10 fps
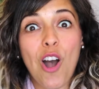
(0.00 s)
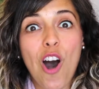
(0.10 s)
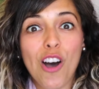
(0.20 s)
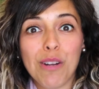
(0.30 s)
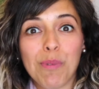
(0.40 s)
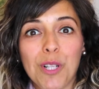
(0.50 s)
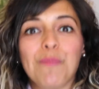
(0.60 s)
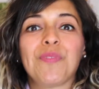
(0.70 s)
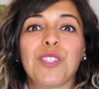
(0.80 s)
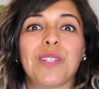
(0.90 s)
Audible.
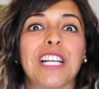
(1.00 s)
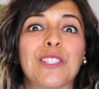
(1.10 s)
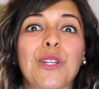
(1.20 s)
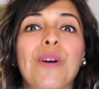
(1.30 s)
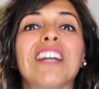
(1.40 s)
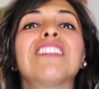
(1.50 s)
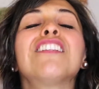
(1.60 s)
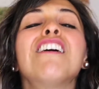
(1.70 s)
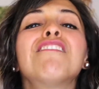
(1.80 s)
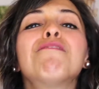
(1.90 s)
You guys know I
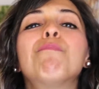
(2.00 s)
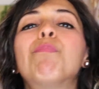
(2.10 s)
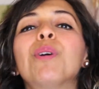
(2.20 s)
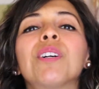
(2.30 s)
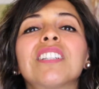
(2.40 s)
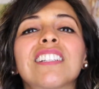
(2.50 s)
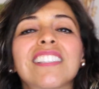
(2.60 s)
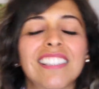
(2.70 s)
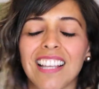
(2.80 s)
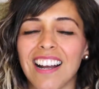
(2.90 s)
love
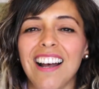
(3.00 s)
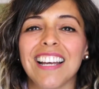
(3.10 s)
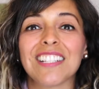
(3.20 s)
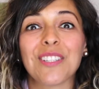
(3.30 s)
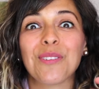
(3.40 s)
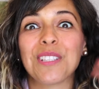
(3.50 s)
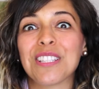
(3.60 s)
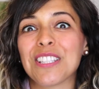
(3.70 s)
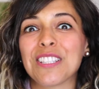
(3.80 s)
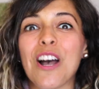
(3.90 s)
books, and so
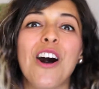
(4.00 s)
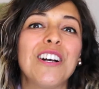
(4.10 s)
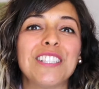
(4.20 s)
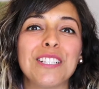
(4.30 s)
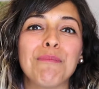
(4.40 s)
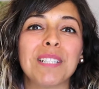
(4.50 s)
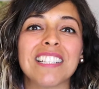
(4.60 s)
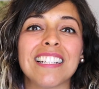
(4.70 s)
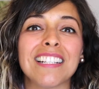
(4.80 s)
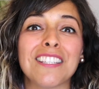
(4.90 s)
this is awesome
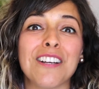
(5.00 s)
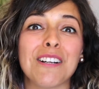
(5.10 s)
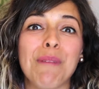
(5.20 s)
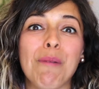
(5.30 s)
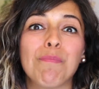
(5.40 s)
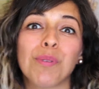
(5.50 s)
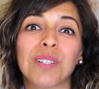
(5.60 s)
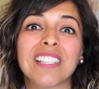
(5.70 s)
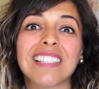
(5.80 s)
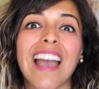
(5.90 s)
because I get to talk about
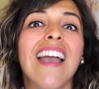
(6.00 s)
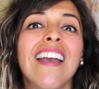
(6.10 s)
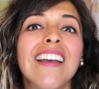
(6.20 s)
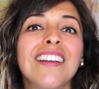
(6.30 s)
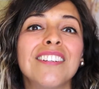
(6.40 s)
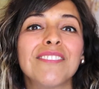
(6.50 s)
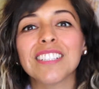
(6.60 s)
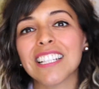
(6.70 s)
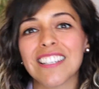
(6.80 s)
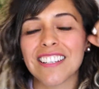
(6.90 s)
books and
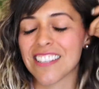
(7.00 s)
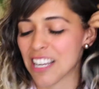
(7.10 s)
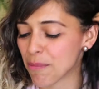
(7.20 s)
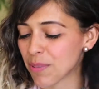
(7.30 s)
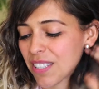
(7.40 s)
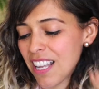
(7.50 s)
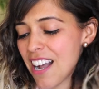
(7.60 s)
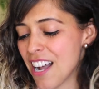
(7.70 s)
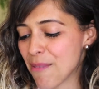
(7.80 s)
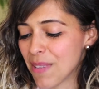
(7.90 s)
relationships
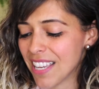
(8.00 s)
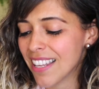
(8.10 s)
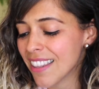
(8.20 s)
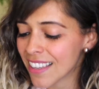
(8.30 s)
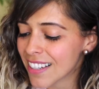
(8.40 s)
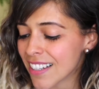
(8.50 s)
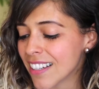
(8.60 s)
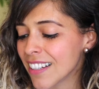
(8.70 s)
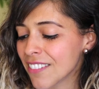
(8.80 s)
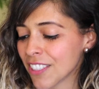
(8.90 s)
in
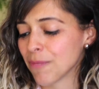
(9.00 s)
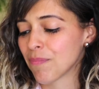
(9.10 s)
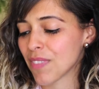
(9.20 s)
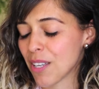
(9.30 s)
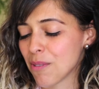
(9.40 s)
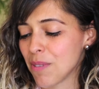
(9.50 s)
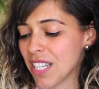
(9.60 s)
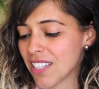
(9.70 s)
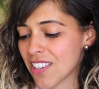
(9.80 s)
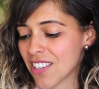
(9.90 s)
love,
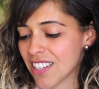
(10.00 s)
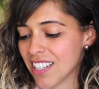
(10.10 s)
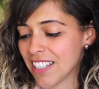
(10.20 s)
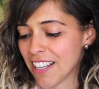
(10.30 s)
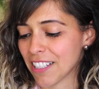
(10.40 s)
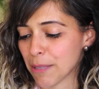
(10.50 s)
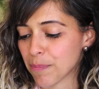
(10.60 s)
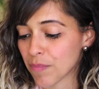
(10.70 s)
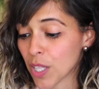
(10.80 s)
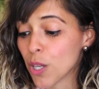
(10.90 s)
which is
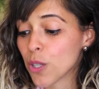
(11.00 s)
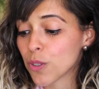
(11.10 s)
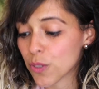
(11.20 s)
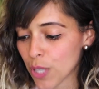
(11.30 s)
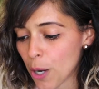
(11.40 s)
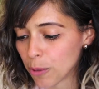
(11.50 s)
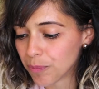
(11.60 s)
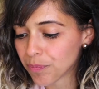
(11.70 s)
awesome. So,